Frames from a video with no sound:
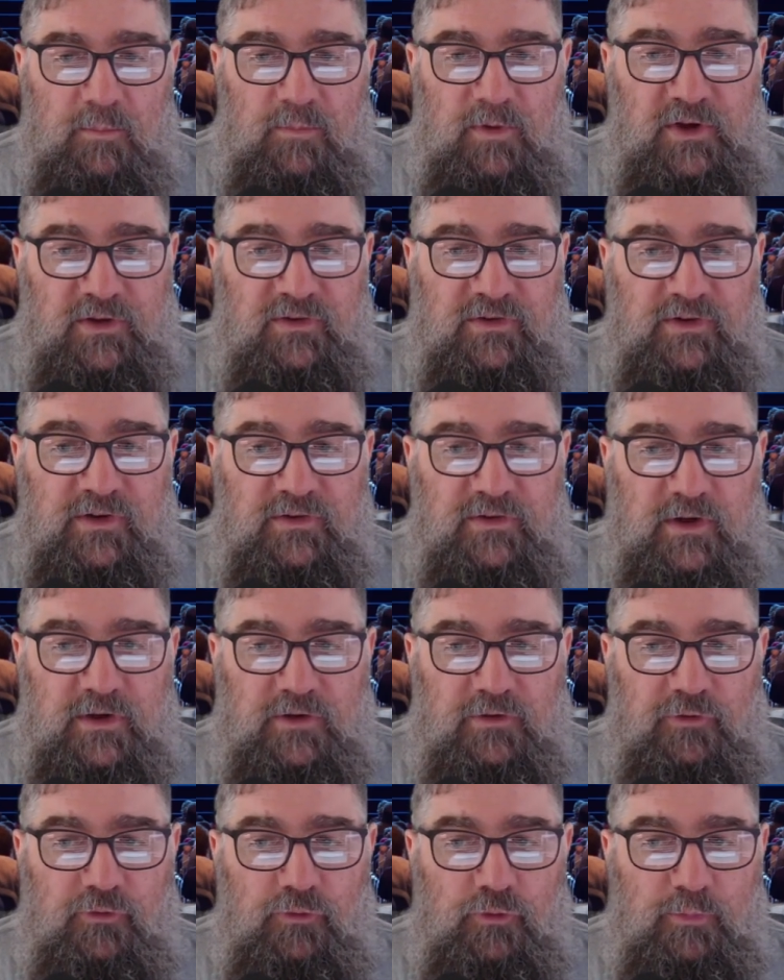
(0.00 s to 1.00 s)
Pitched as a
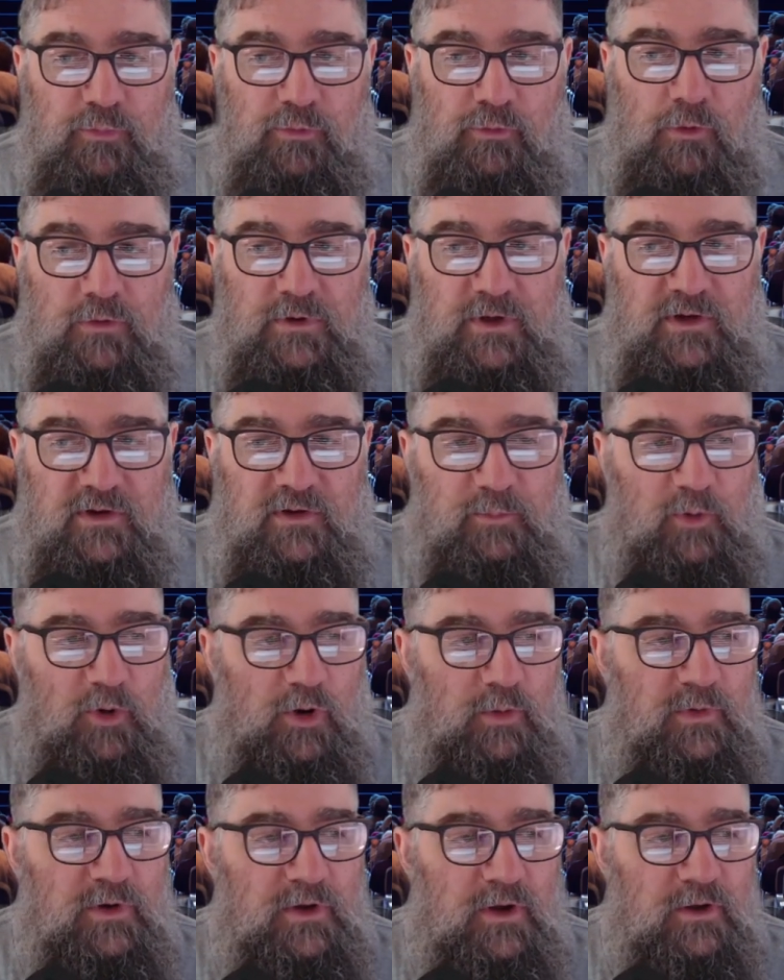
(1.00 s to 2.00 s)
two-pronged
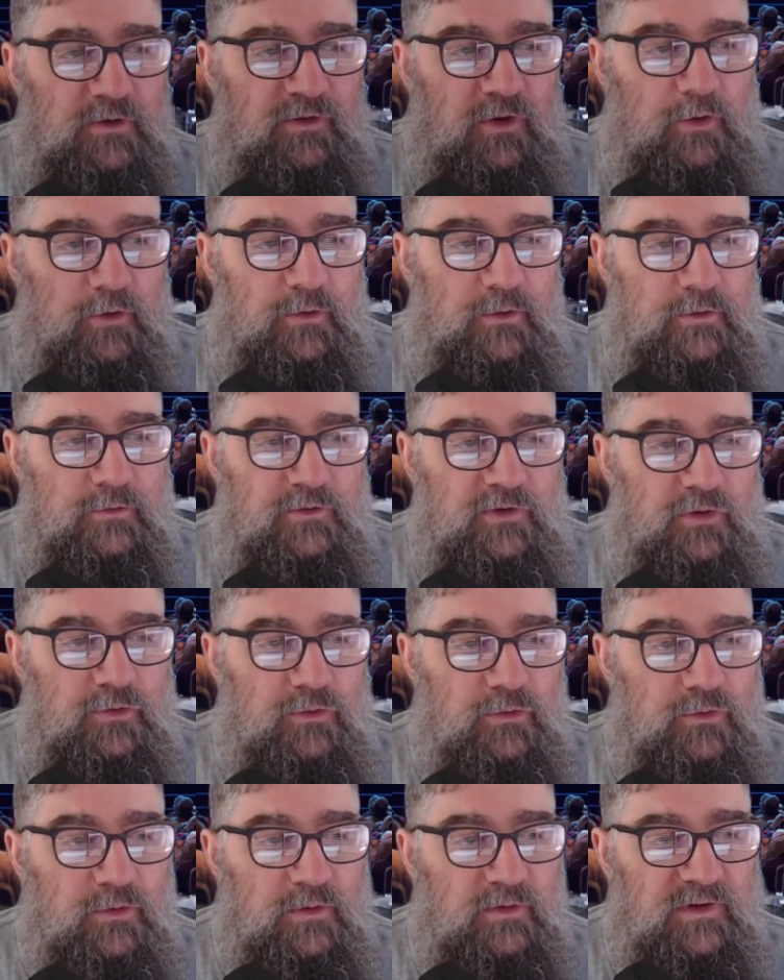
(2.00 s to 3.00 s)
experiment, a total of
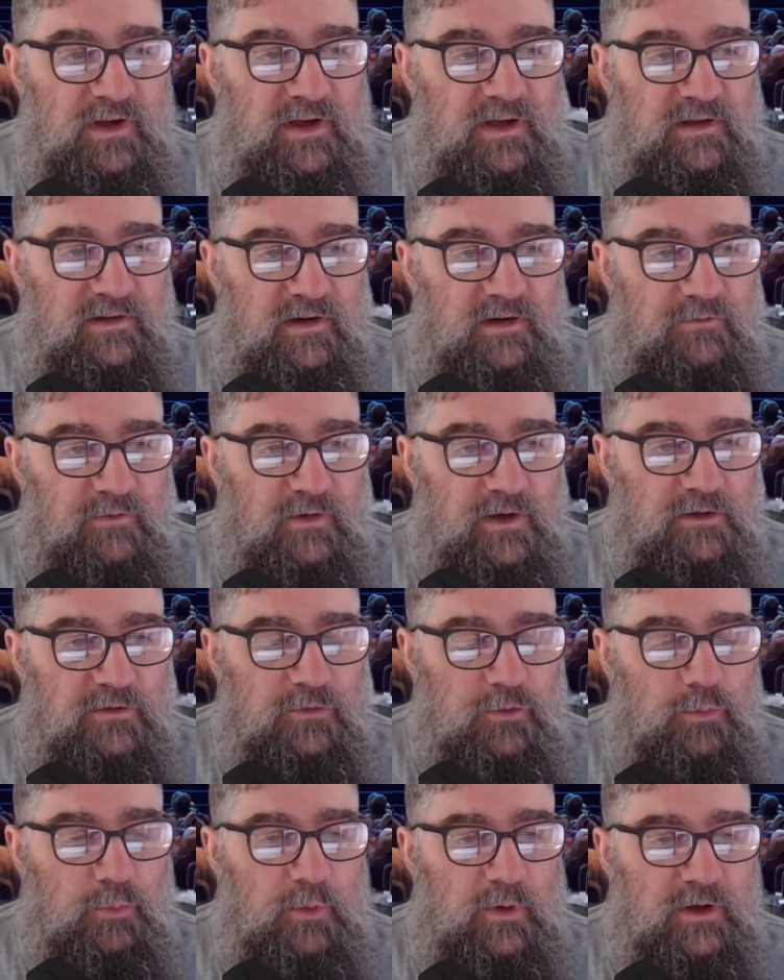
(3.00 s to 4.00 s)
2 TGV
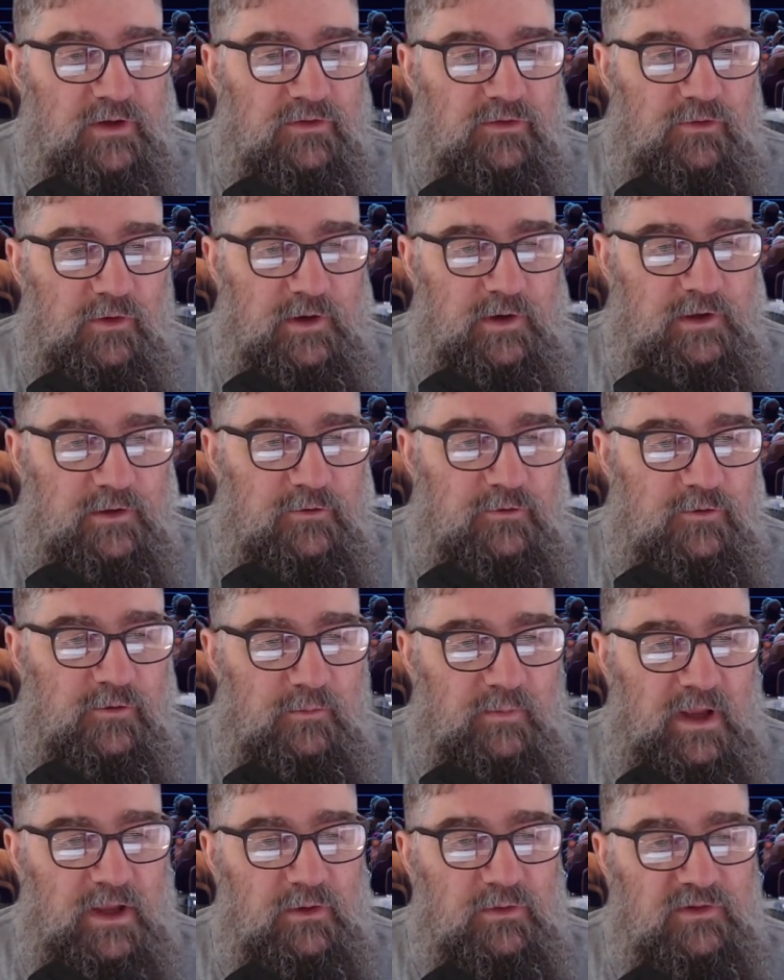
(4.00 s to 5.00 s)
duplex trains
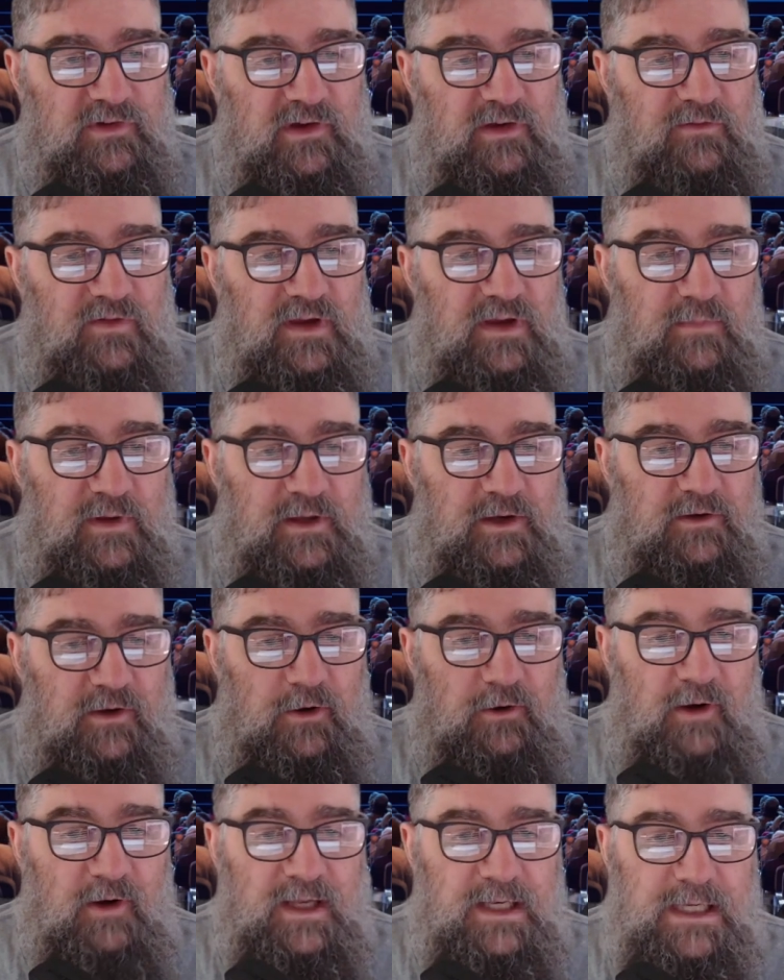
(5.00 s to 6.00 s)
from LGV
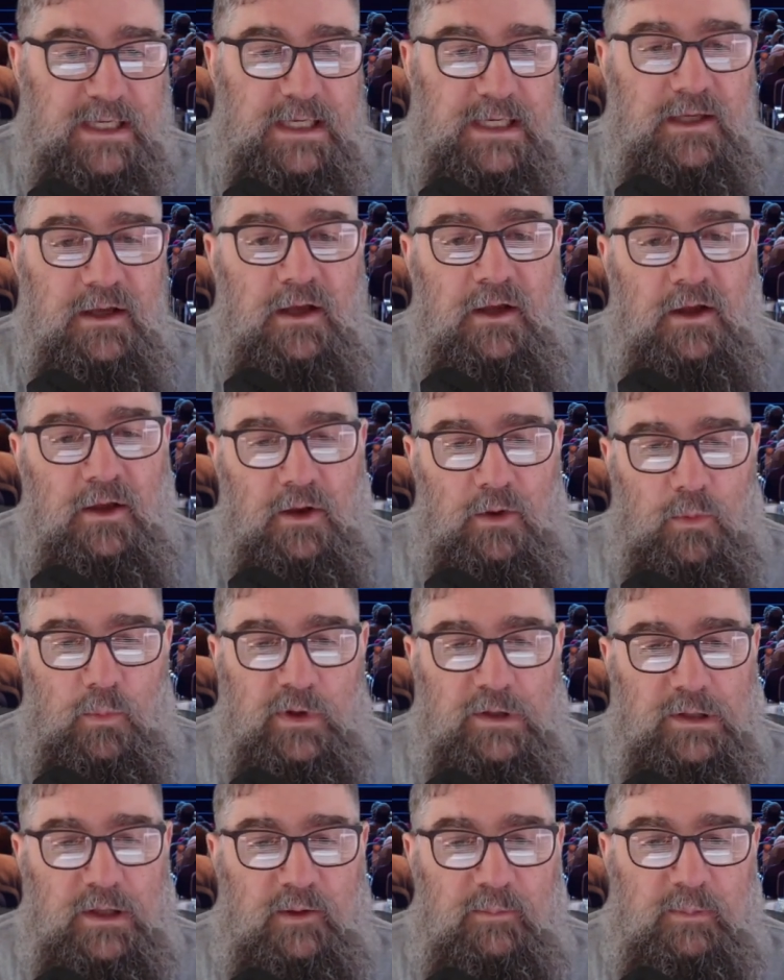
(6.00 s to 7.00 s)
Méditerranée
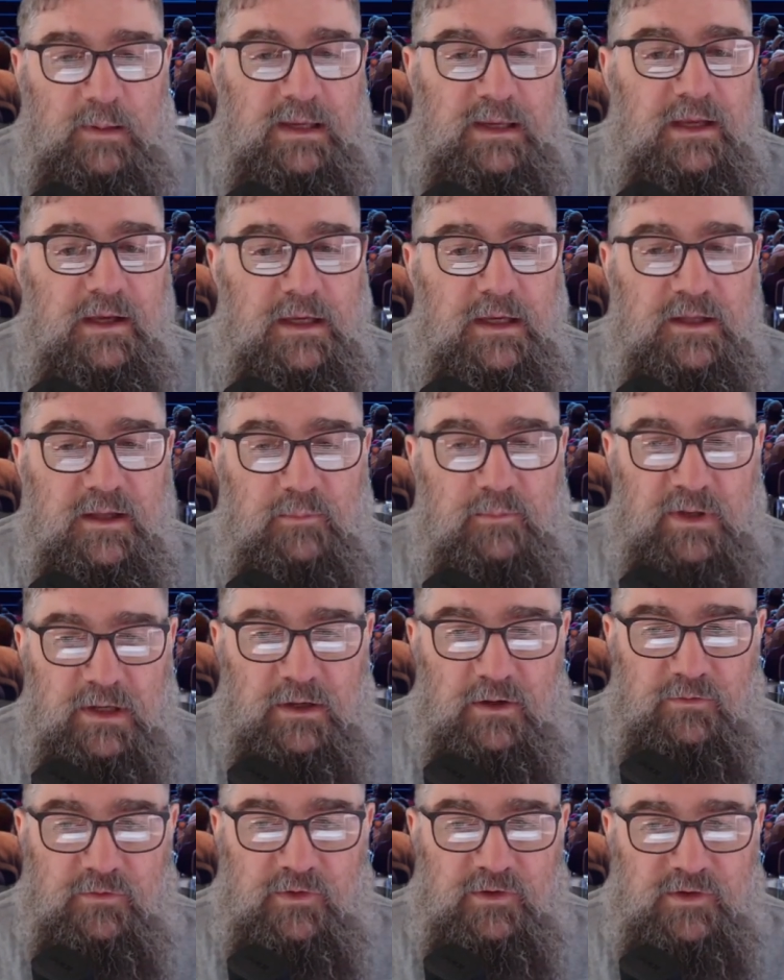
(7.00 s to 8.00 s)
will appear in the
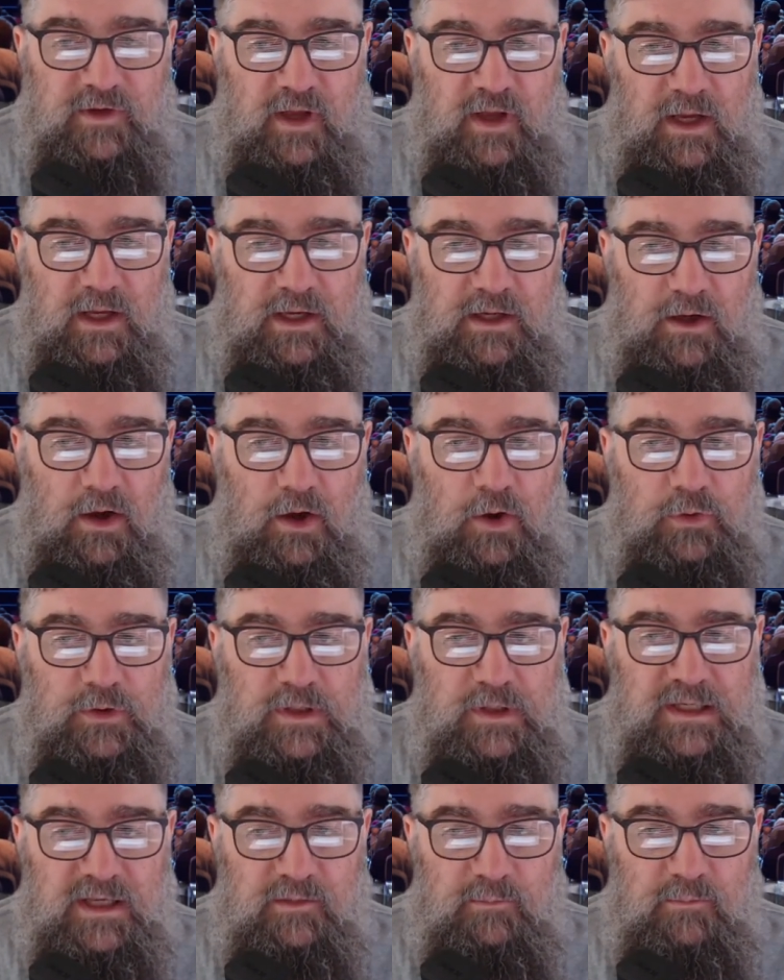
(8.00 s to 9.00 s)
middle of the day,
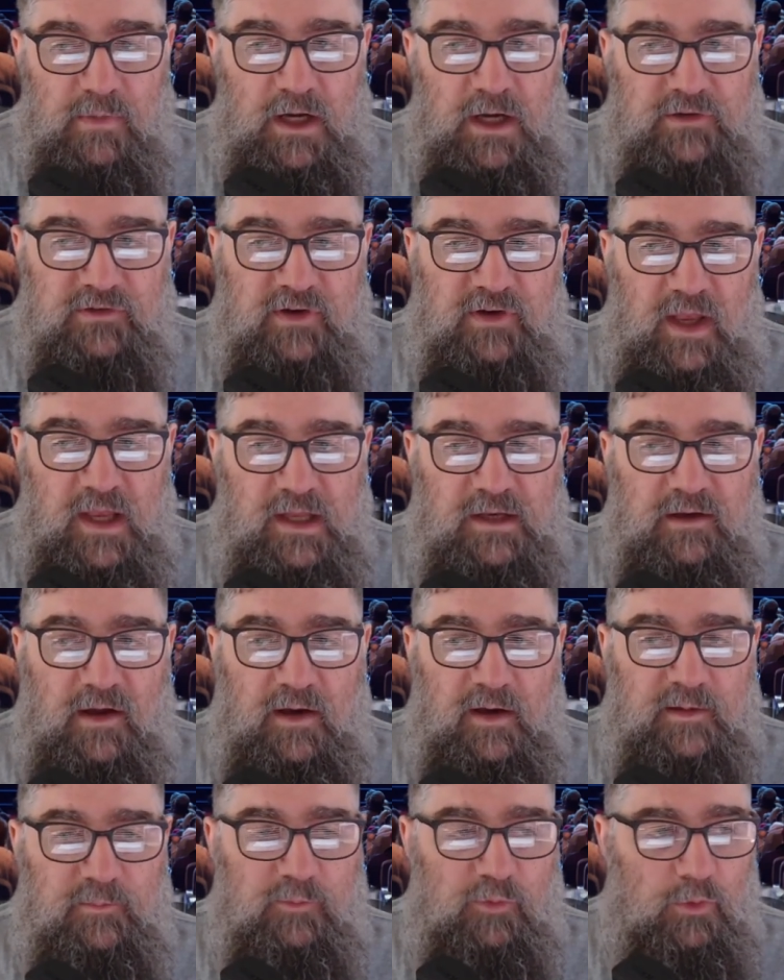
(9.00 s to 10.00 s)
only in March and
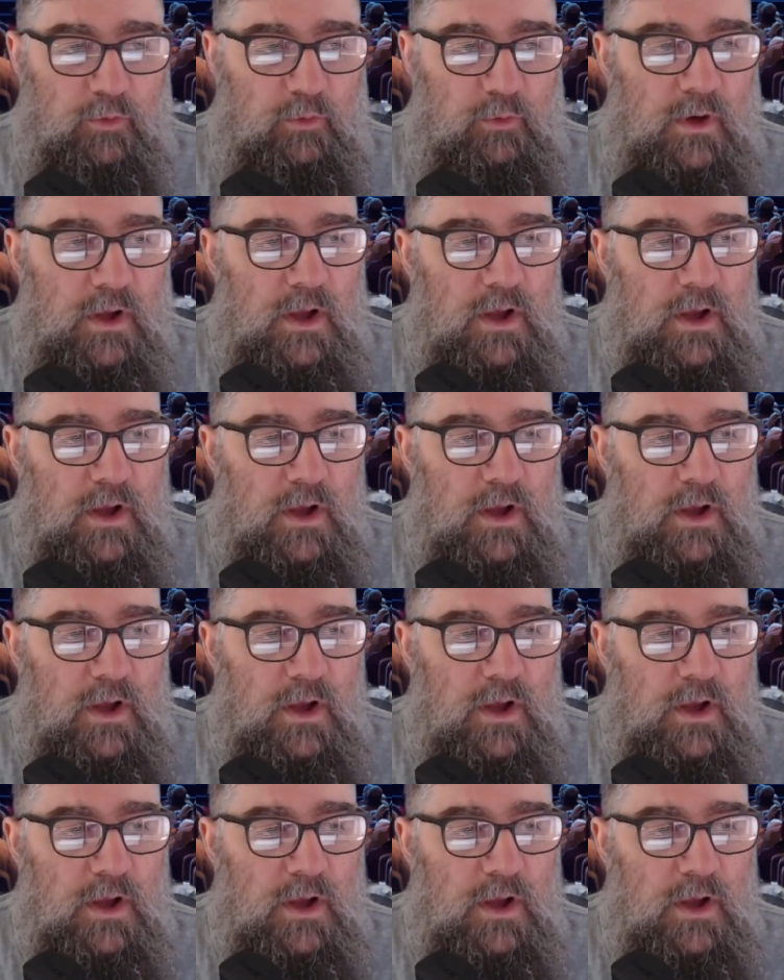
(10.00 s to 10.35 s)
April.